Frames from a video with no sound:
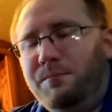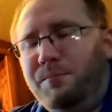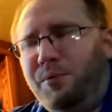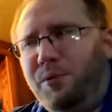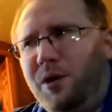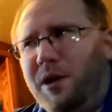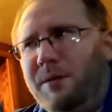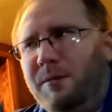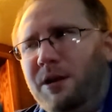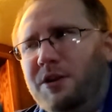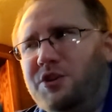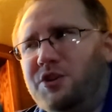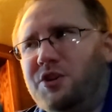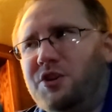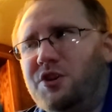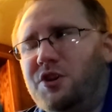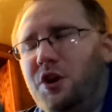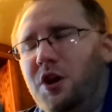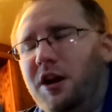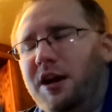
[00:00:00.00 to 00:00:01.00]
pretty
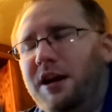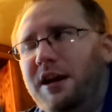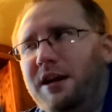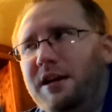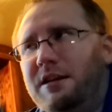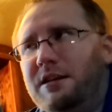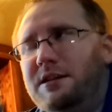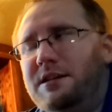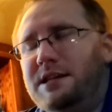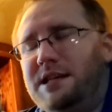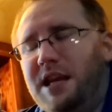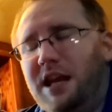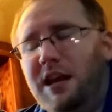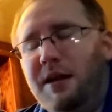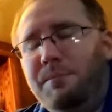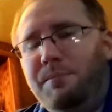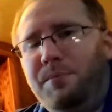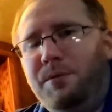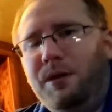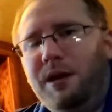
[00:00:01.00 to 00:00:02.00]
much took
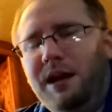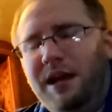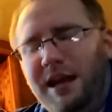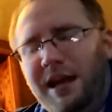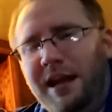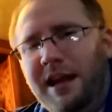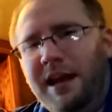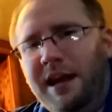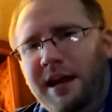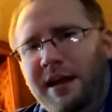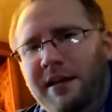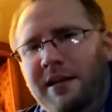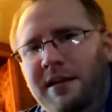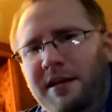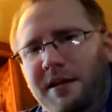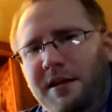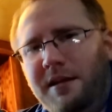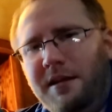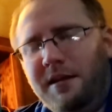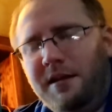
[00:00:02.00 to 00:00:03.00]
Tip in
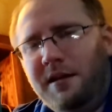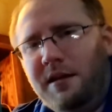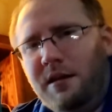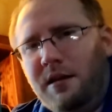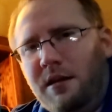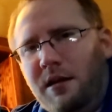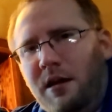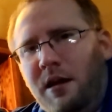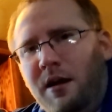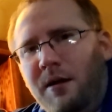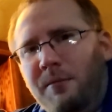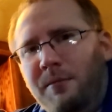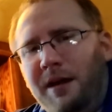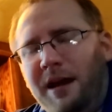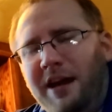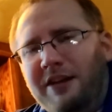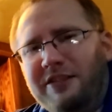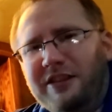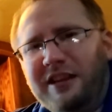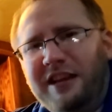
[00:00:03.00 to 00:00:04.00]

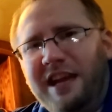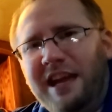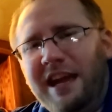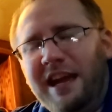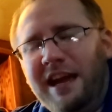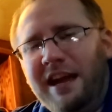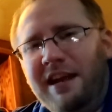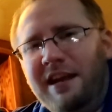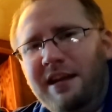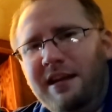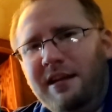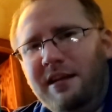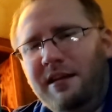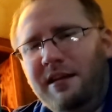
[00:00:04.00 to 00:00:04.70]
as a kid